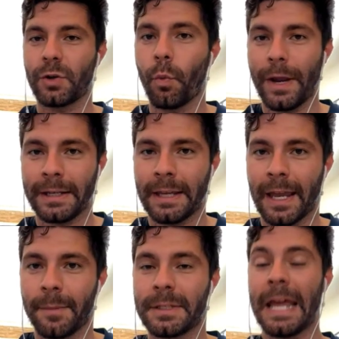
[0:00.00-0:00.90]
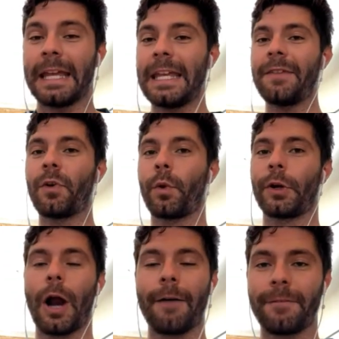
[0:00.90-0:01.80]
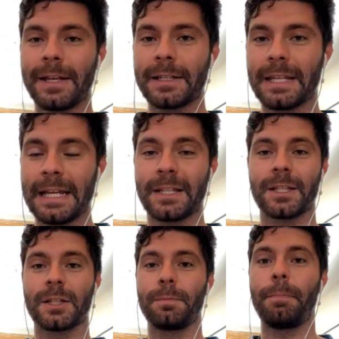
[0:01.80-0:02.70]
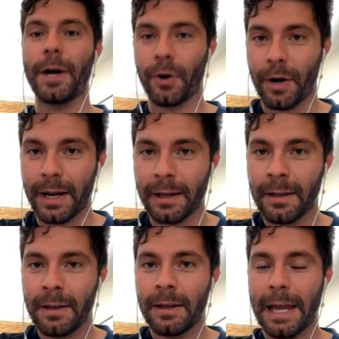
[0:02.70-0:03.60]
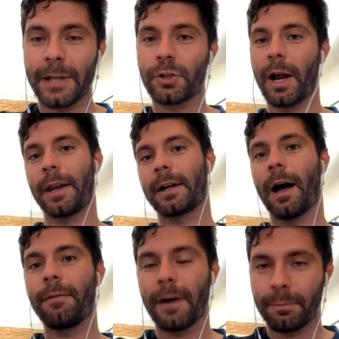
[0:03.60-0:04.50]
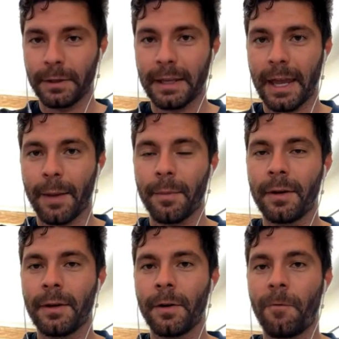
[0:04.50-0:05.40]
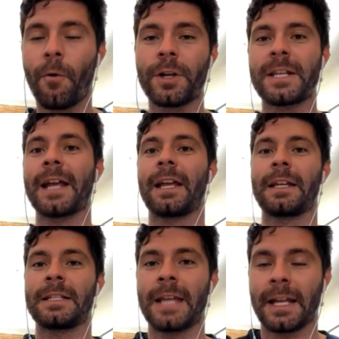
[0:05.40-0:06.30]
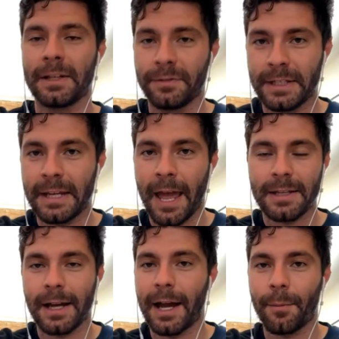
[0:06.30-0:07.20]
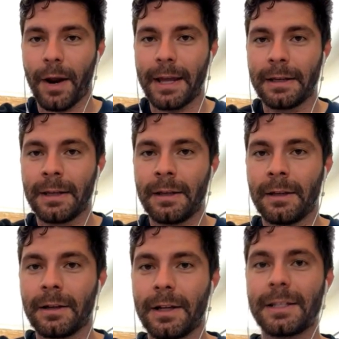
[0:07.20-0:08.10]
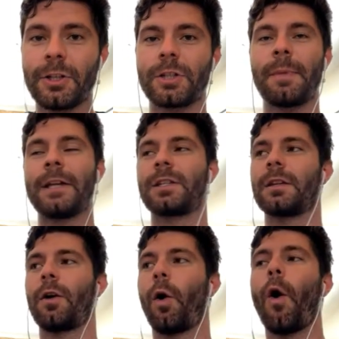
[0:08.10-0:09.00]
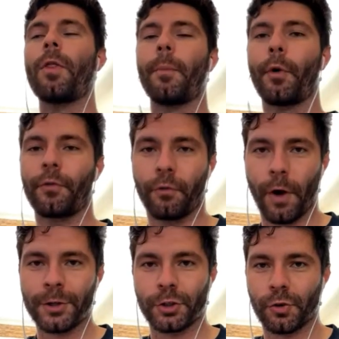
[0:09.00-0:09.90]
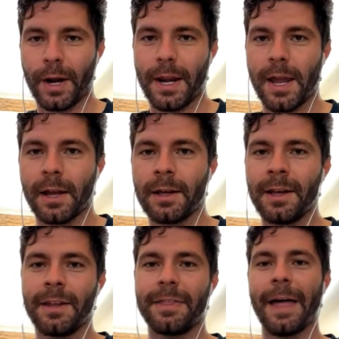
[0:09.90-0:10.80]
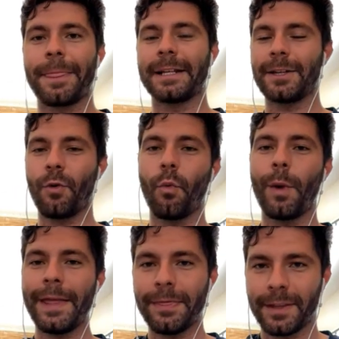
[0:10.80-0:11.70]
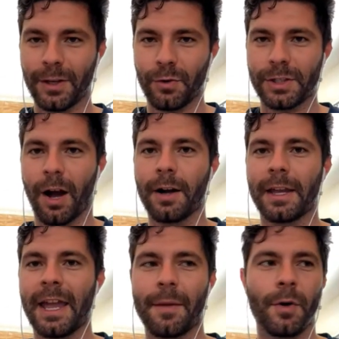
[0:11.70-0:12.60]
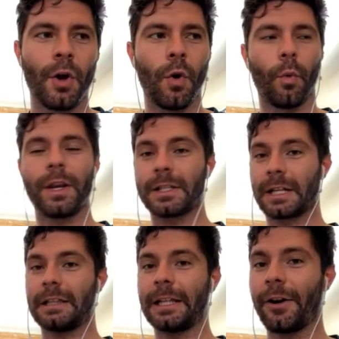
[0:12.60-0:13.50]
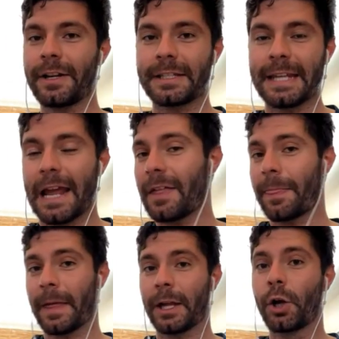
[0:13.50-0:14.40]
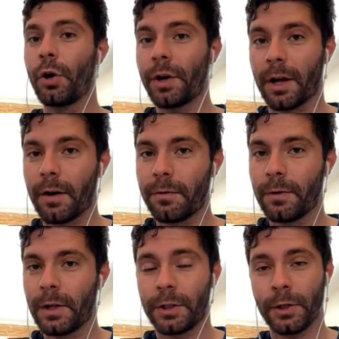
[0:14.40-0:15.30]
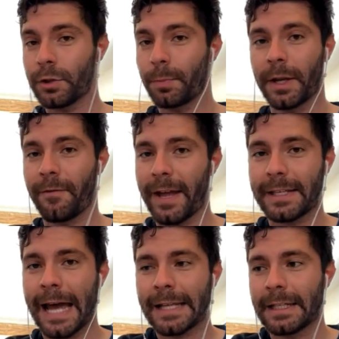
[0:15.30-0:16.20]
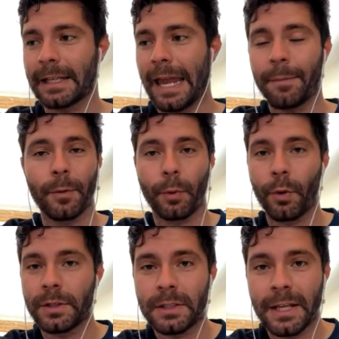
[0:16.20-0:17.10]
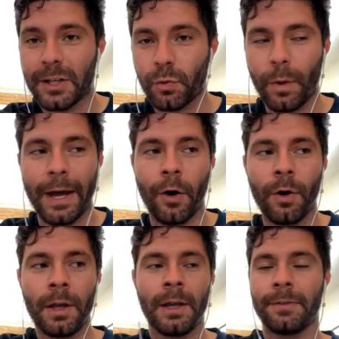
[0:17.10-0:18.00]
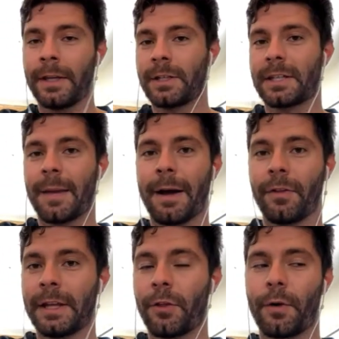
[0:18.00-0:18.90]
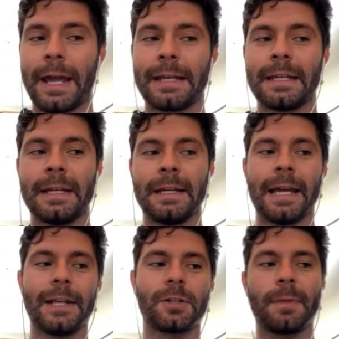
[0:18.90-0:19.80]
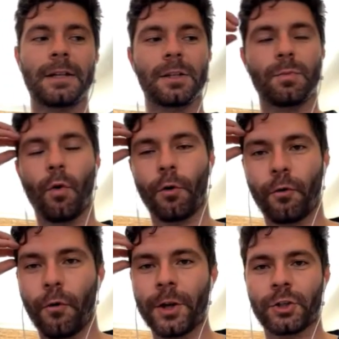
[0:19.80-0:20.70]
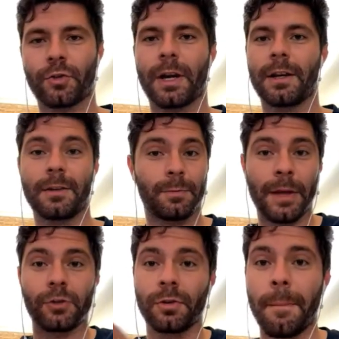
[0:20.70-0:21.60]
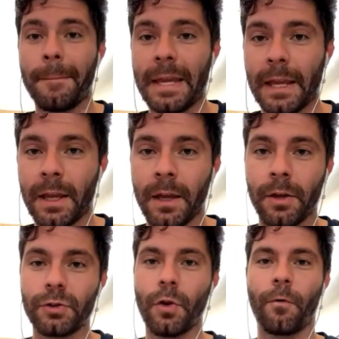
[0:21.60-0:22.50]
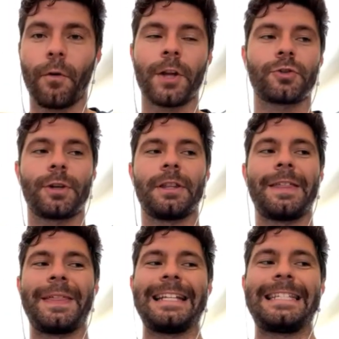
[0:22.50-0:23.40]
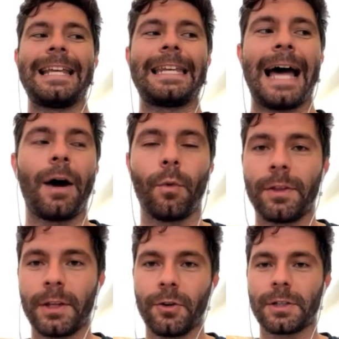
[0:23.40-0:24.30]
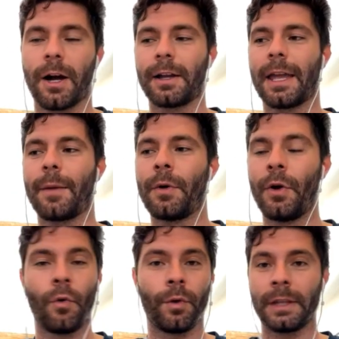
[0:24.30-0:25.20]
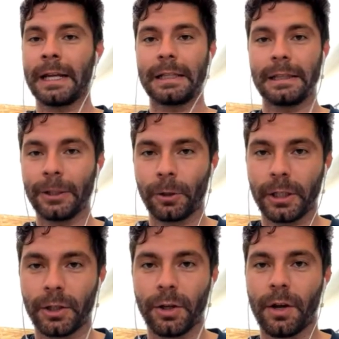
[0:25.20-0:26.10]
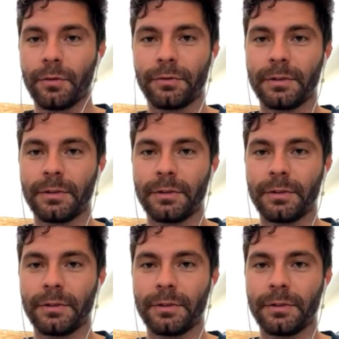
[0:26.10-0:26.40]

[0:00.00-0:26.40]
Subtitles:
to win games, even when your offense is sputtering and trying to cough up the game for a second consecutive to get time, right? Because it just makes it all the more frustrating that they didn't win the Utah game when it's clear as day that they could have. The Utes played a fantastic game, and the Bruins did as well. They just came out on the other end. It just makes us more frustrated, especially me, so frustrated that they did not win the Utah game when they clearly could have,